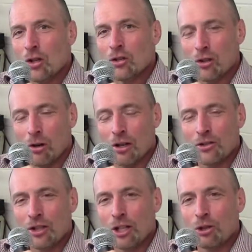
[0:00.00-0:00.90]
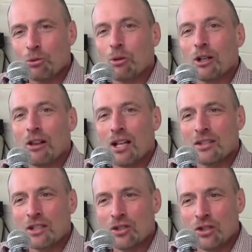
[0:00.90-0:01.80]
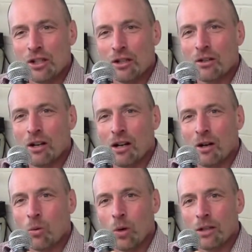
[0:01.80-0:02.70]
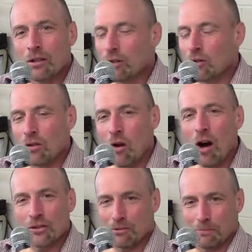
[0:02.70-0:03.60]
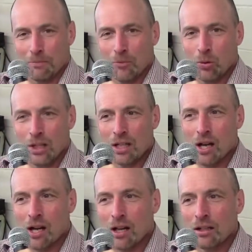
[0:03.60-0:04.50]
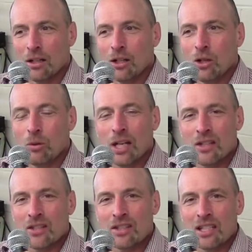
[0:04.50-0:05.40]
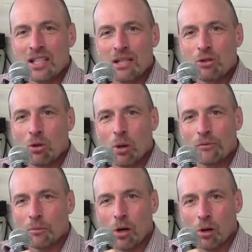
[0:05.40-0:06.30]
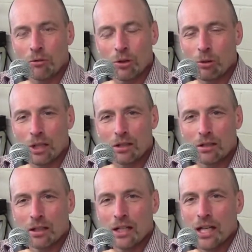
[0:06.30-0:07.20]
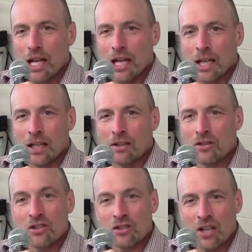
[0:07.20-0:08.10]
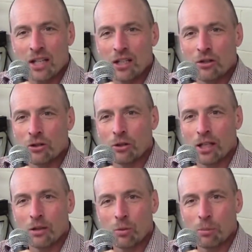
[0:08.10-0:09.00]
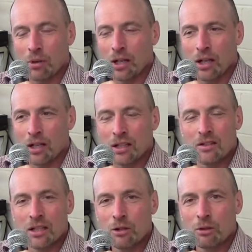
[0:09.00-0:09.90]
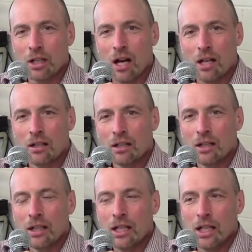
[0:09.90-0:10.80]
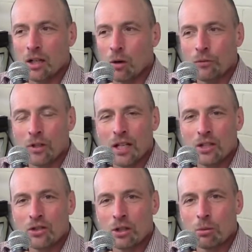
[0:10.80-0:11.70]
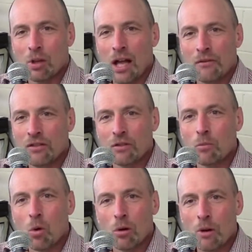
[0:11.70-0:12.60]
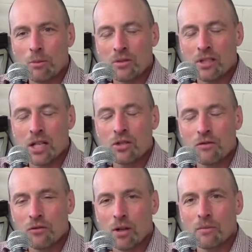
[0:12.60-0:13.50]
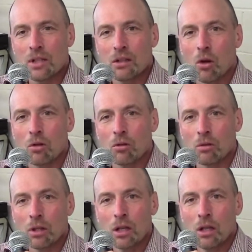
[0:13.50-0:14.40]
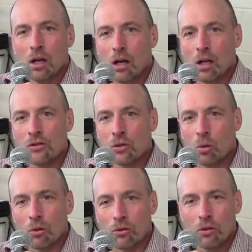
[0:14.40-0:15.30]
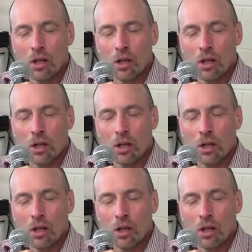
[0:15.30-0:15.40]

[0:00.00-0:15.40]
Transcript: So, our Seacoast Winter Classic this year uh, went awesome. We, uh, we had 60 teams show up from all over New England. And this is the second year doing it, and we plan on continuing on. And hopefully next year we'll have even more representation from the local uh, schools.